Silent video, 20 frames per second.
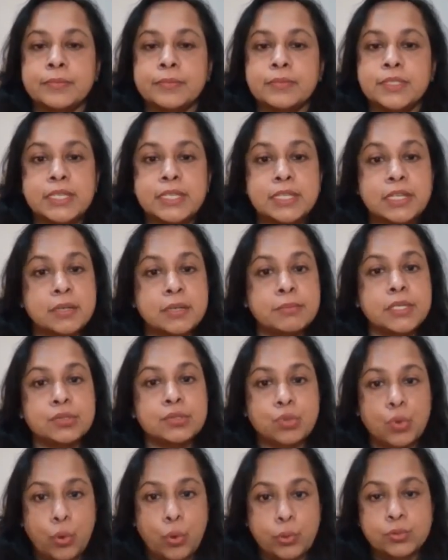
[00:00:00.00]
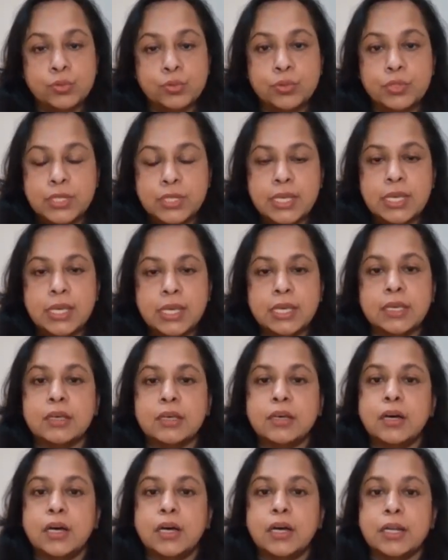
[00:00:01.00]
Serum is also
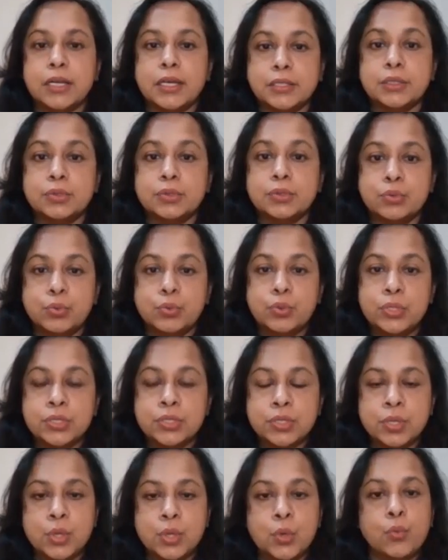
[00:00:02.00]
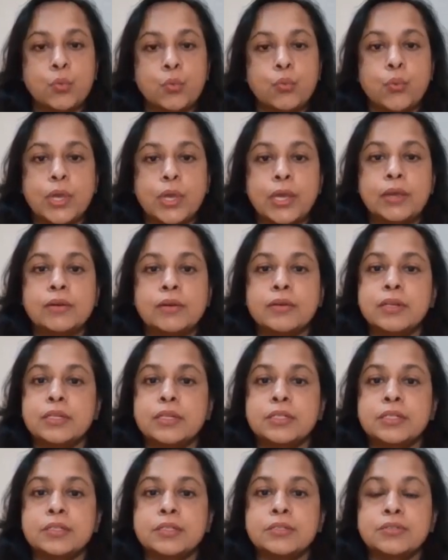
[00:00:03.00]
taking another route where
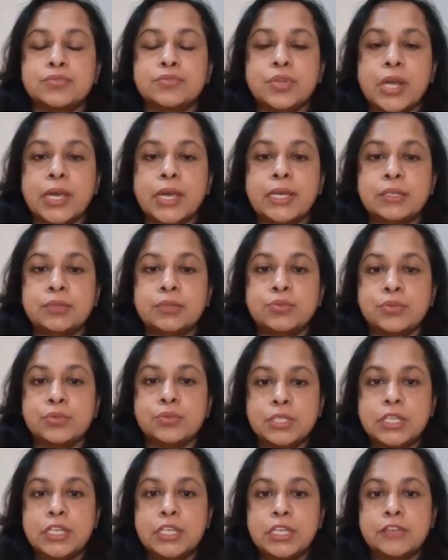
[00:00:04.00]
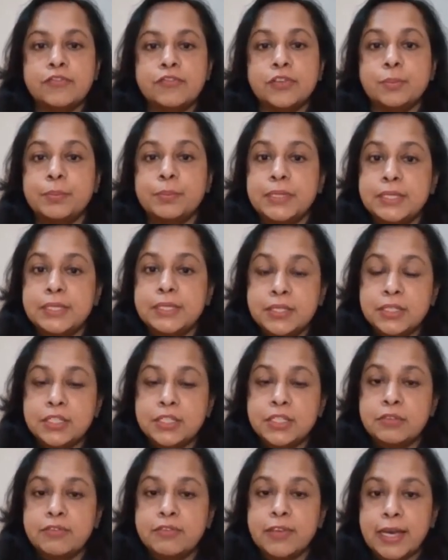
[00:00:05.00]
it is trying to see if a
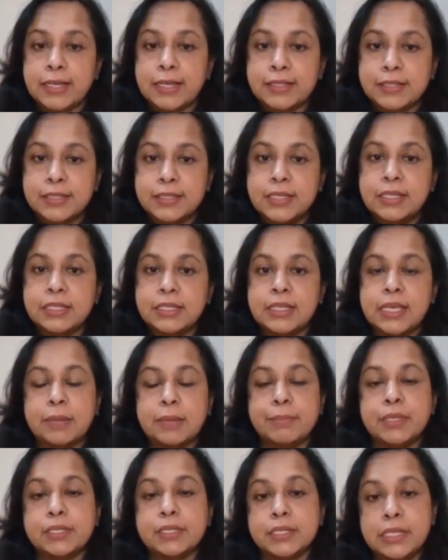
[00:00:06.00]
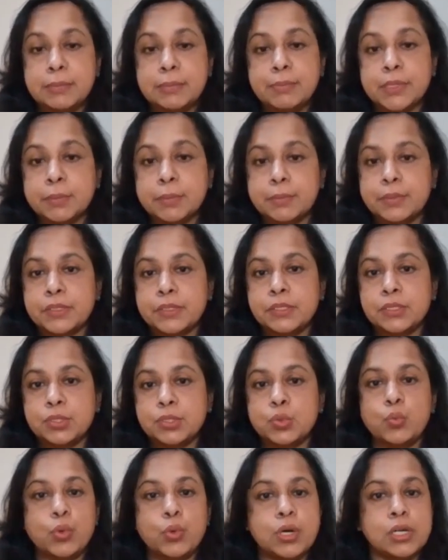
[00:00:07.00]
BCG vaccine can be repurposed
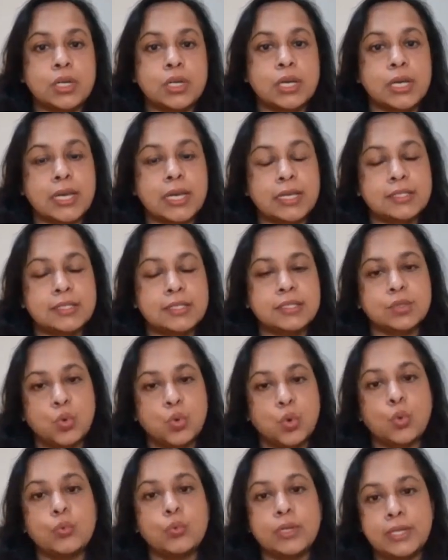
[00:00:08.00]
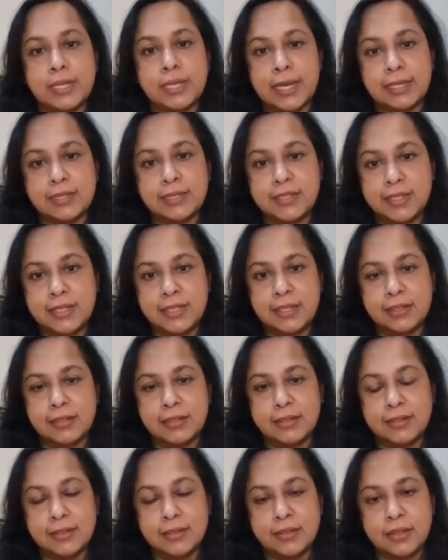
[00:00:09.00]
to work against COVID-19.
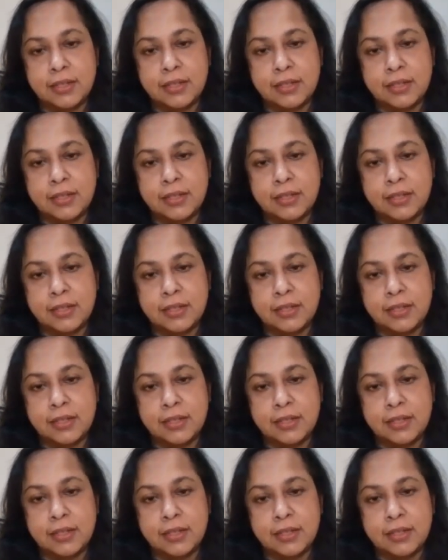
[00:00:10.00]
